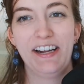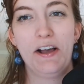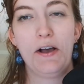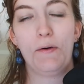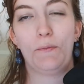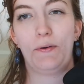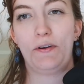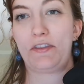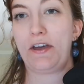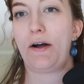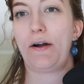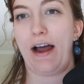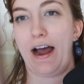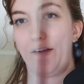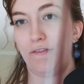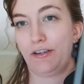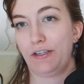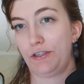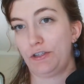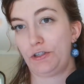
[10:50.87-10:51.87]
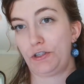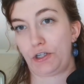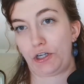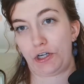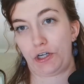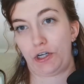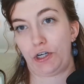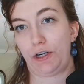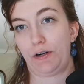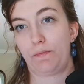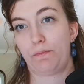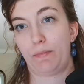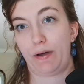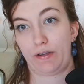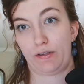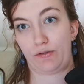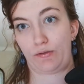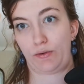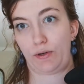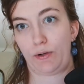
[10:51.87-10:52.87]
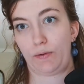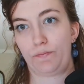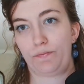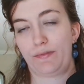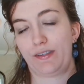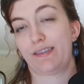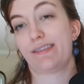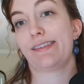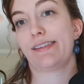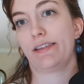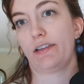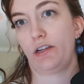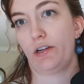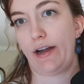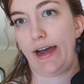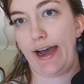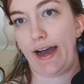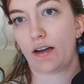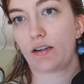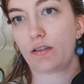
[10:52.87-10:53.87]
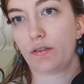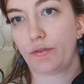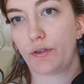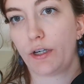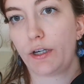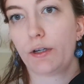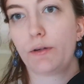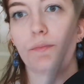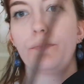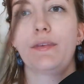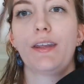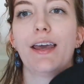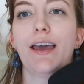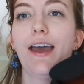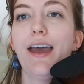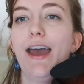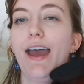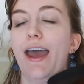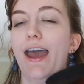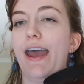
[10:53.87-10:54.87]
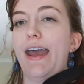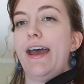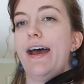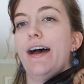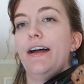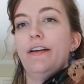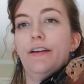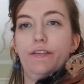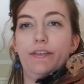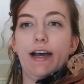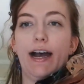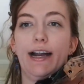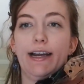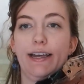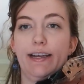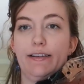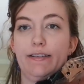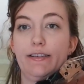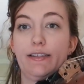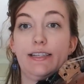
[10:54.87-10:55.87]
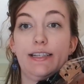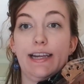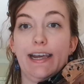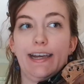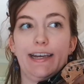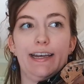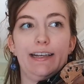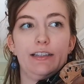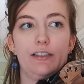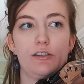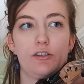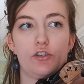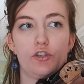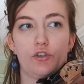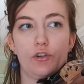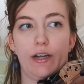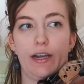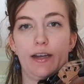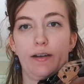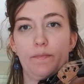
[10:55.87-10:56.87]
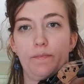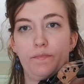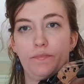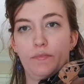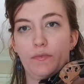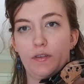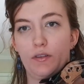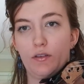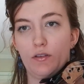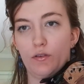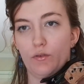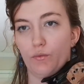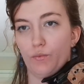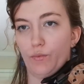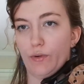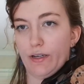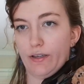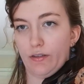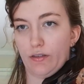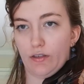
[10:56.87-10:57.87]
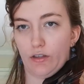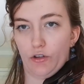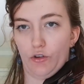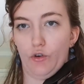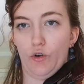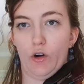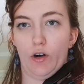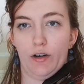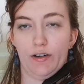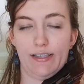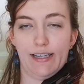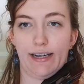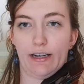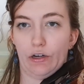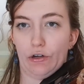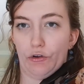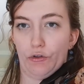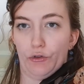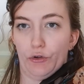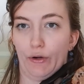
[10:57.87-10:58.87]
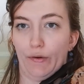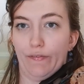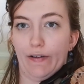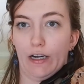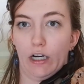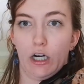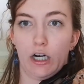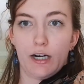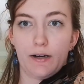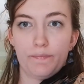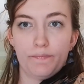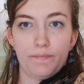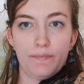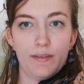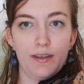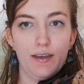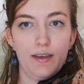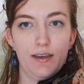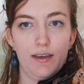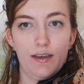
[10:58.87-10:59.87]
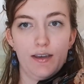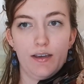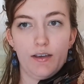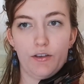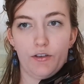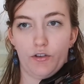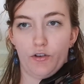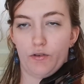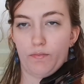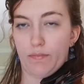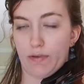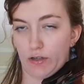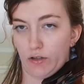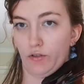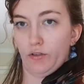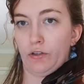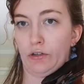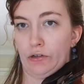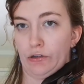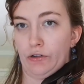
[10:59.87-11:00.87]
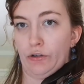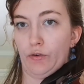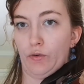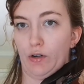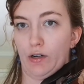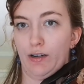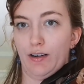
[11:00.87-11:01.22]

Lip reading: without having to turn my screw. Just a little hack for you. And that is taking the string with your second or third finger, your middle or your